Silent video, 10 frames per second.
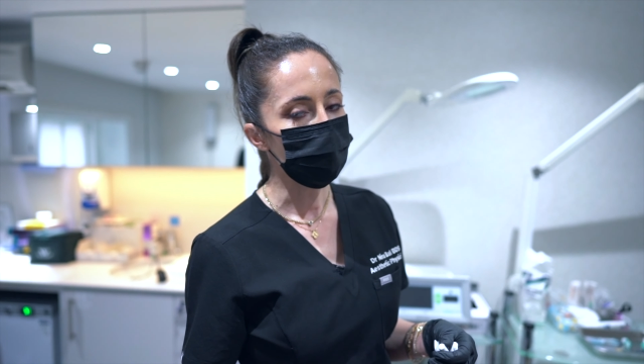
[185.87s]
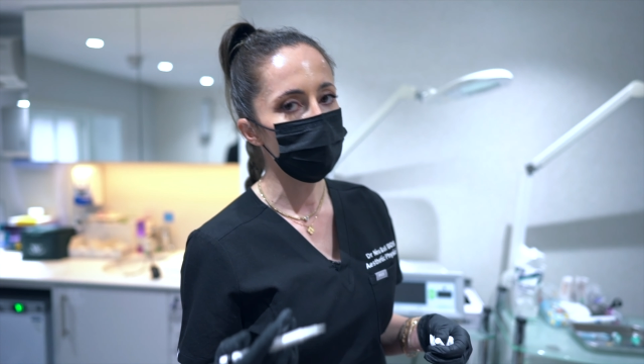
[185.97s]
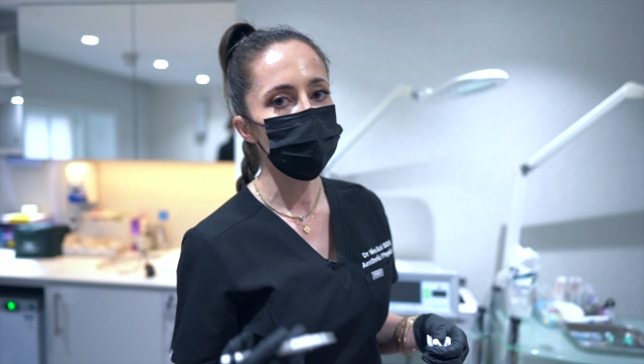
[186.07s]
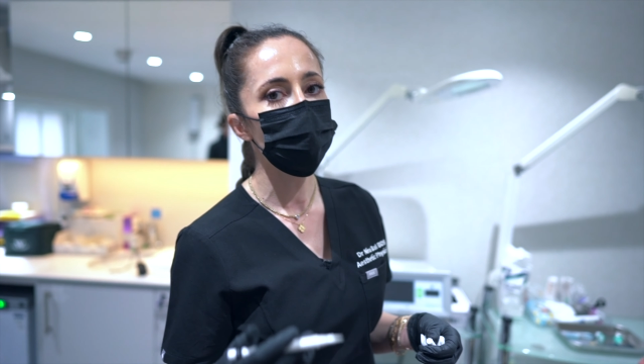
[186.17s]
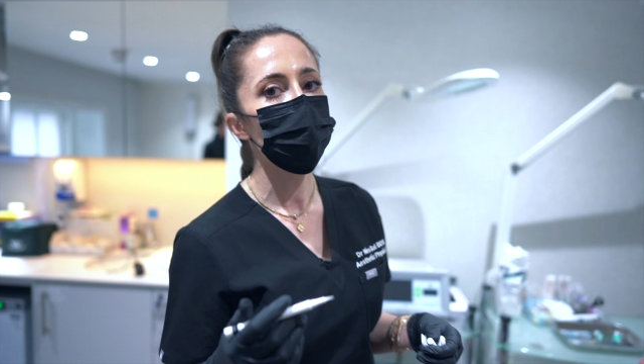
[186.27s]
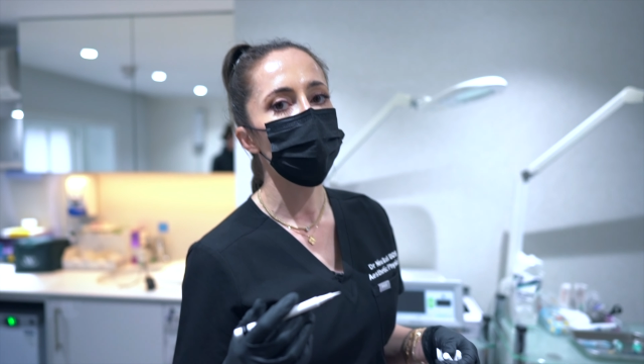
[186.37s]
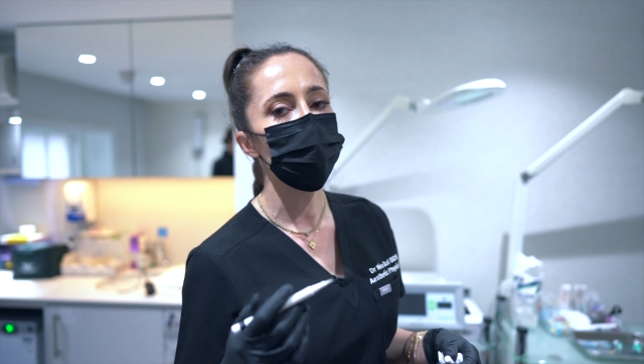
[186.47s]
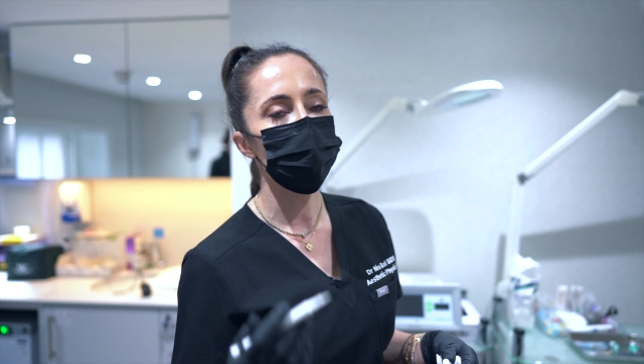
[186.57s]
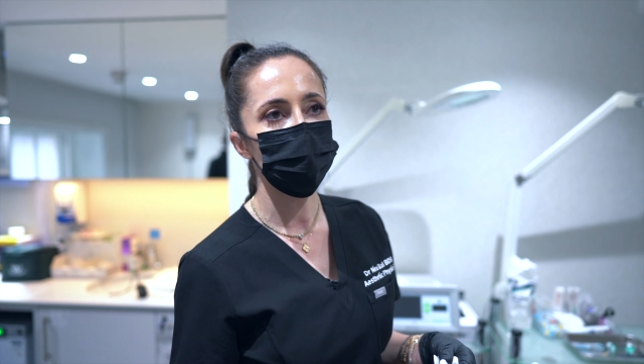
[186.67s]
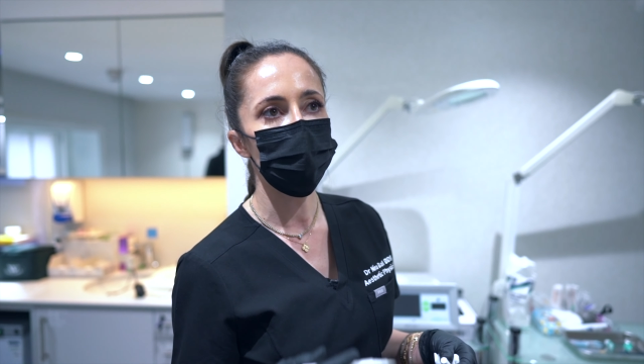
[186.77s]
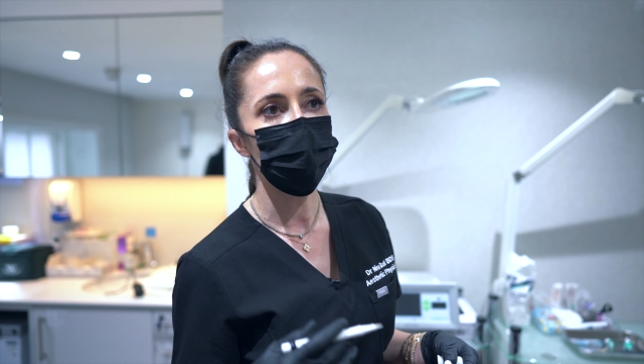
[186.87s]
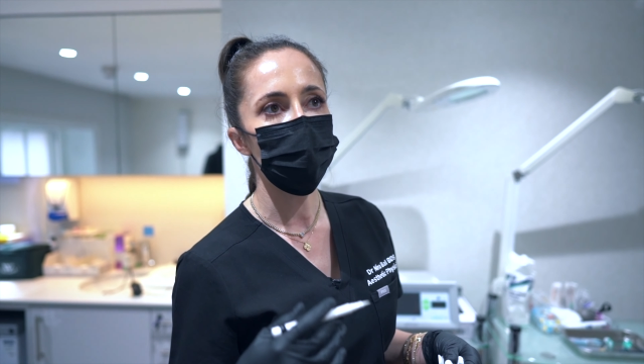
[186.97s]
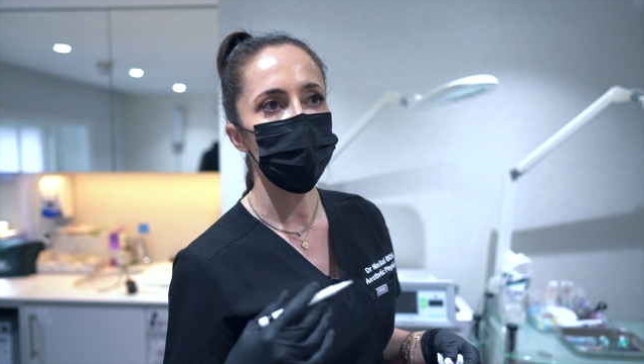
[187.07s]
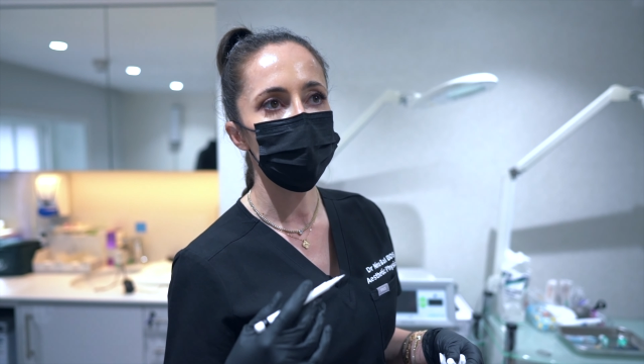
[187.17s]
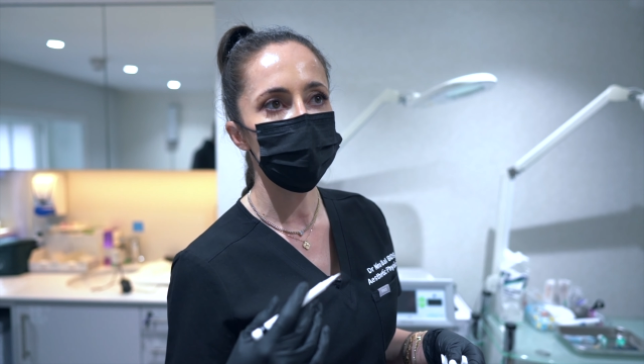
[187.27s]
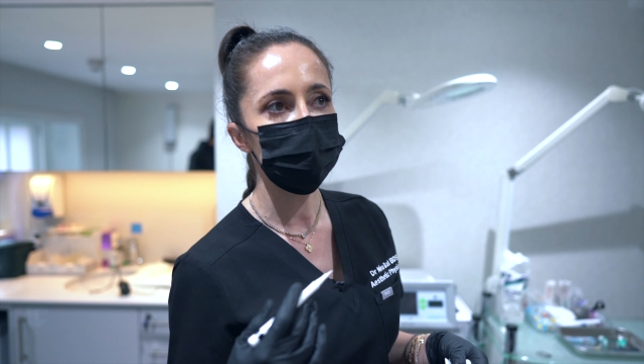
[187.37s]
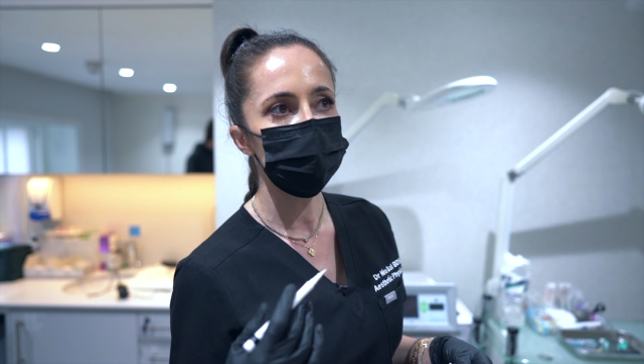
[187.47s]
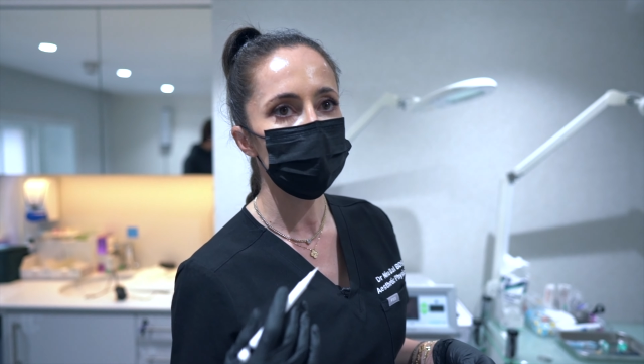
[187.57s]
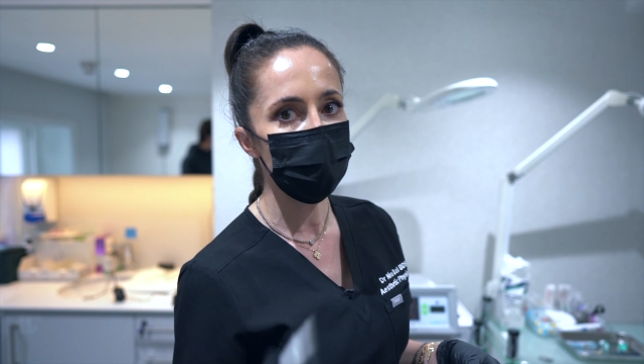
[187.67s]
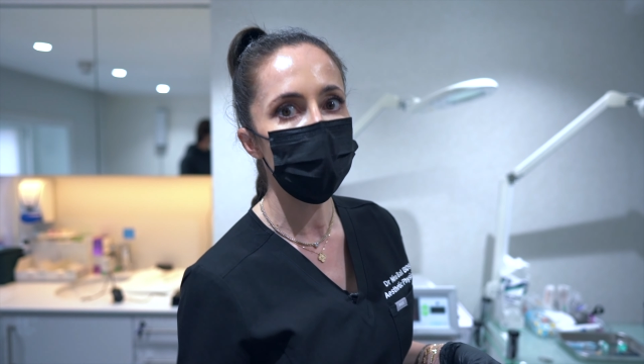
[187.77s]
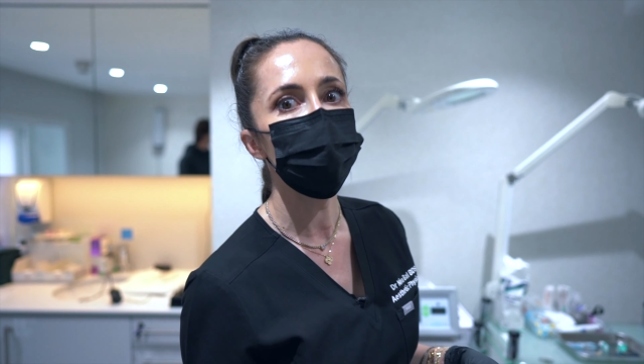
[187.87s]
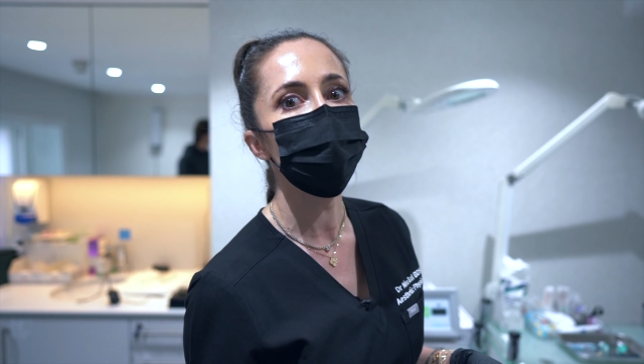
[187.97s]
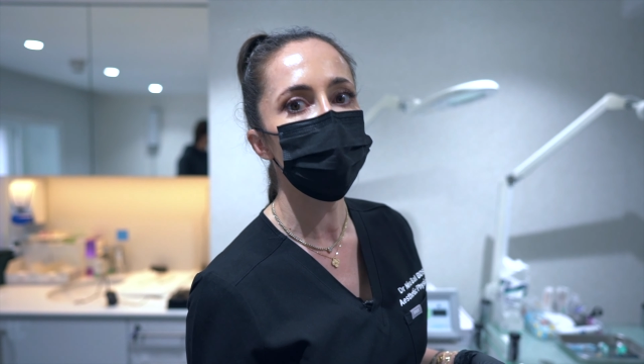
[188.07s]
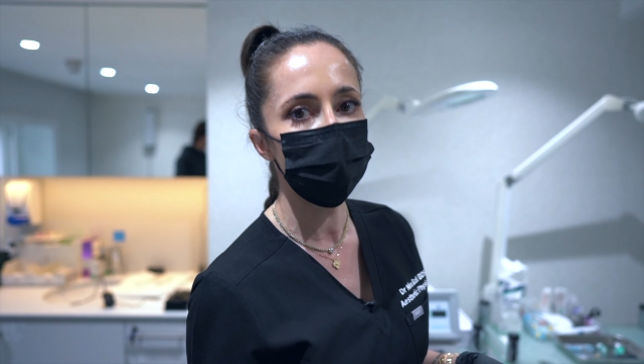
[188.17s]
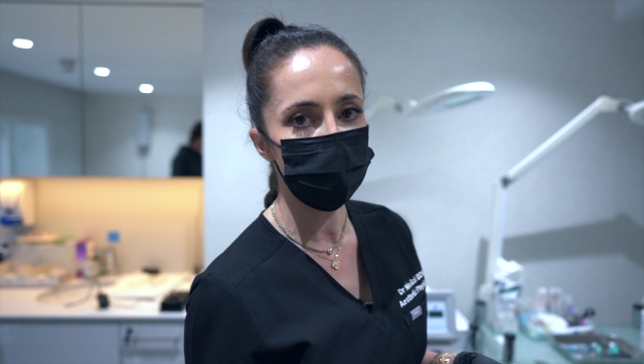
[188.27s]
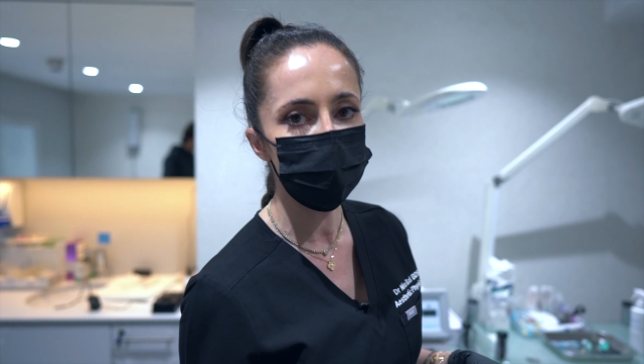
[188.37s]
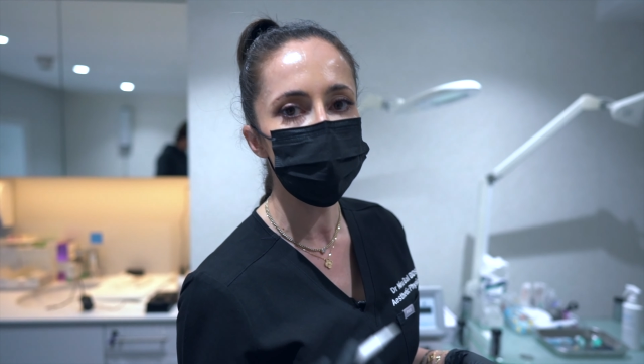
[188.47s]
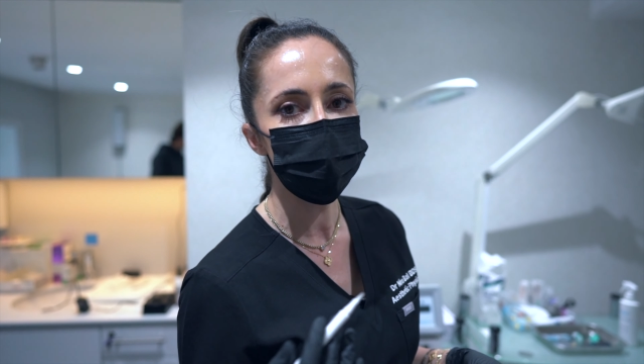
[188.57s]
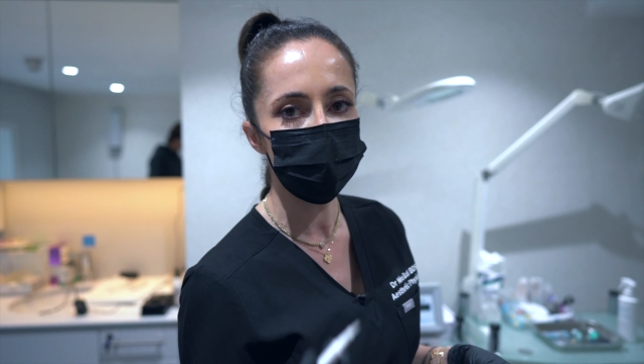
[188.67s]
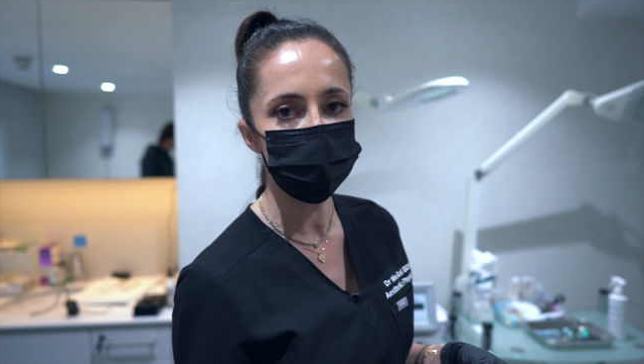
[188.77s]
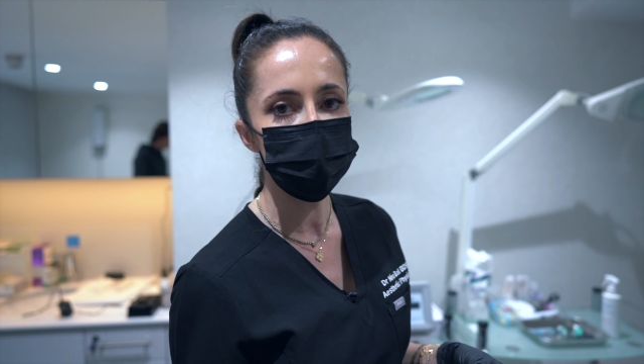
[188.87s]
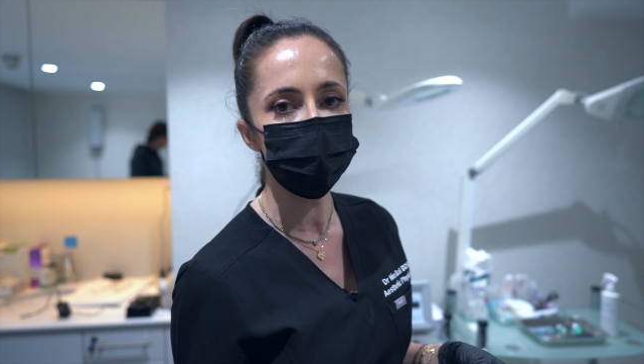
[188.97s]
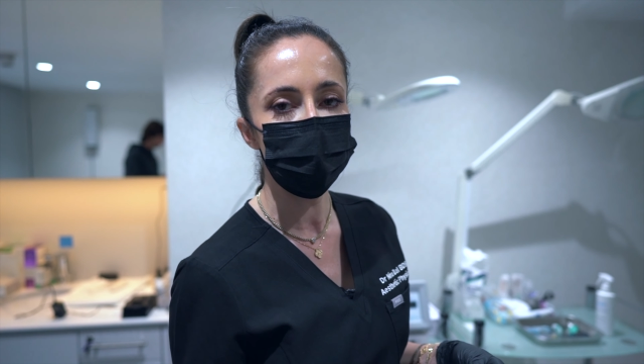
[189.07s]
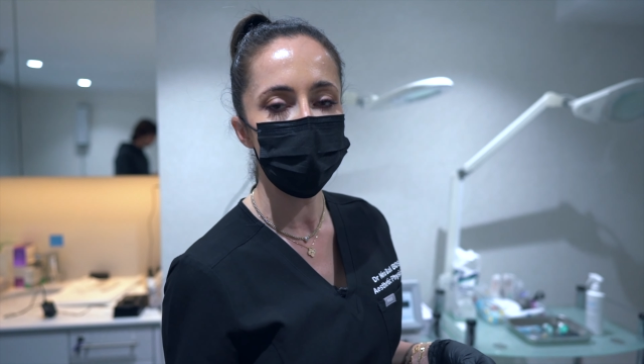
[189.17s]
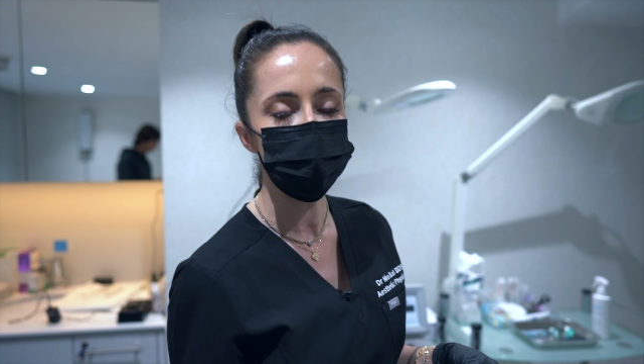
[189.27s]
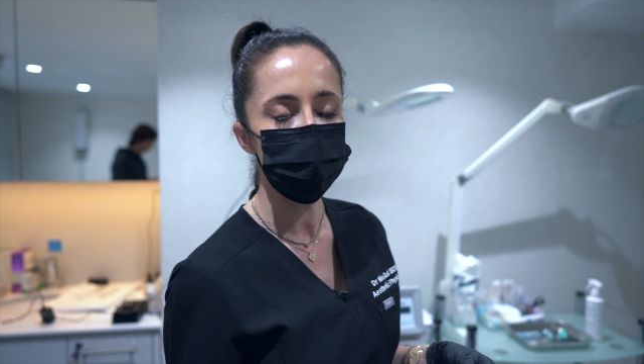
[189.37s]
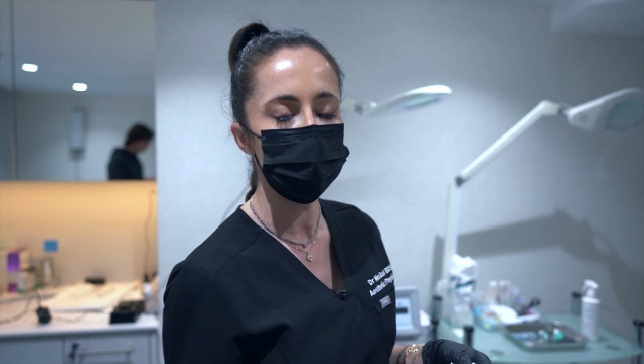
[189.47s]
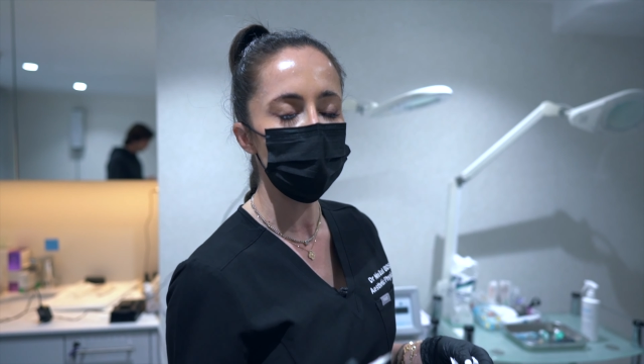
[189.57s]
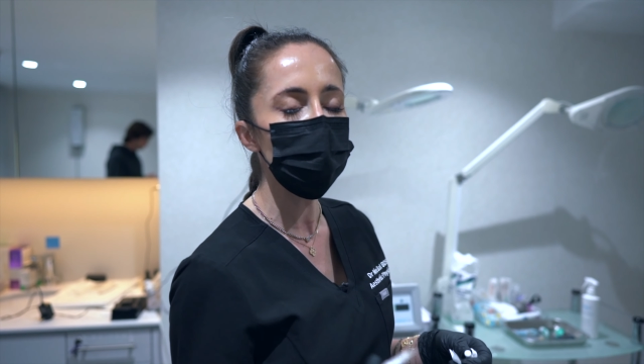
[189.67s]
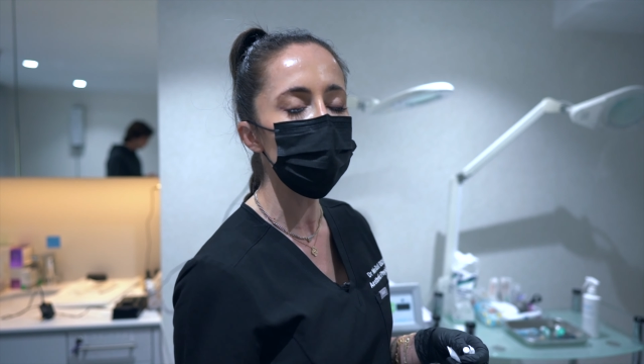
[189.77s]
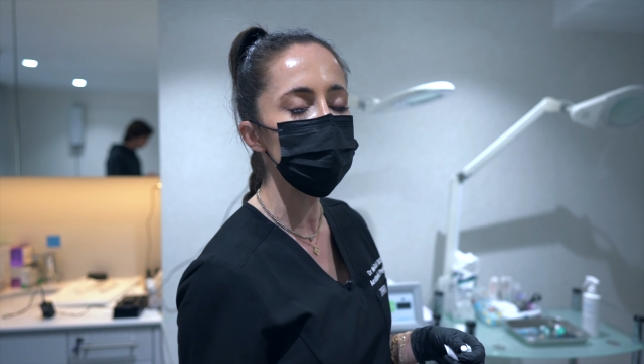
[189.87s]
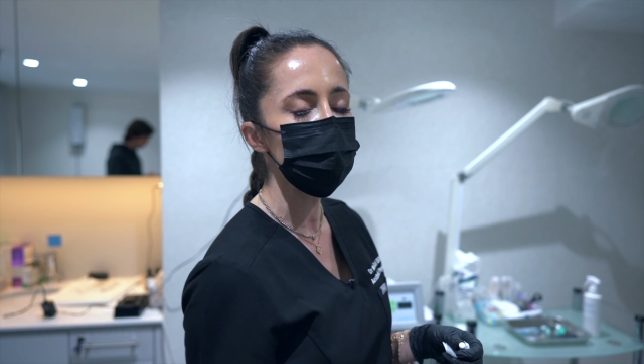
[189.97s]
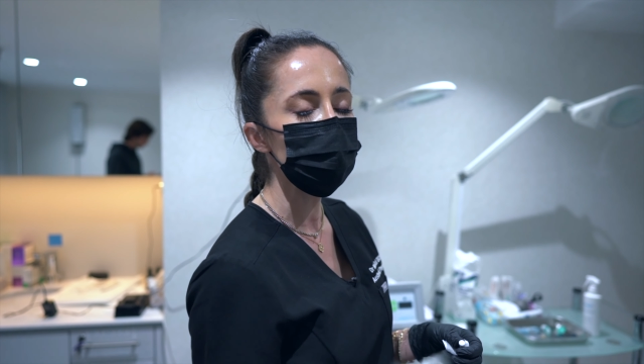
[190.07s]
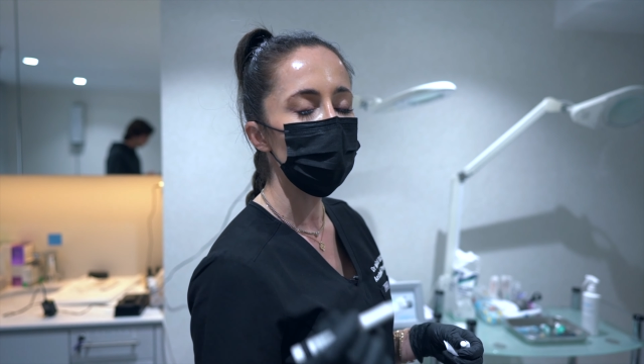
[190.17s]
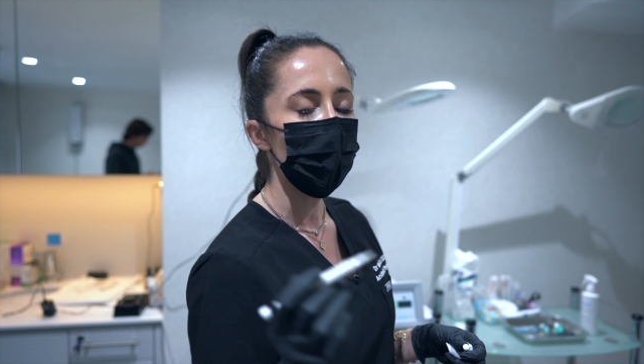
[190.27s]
the more we are careful and conservative about it, because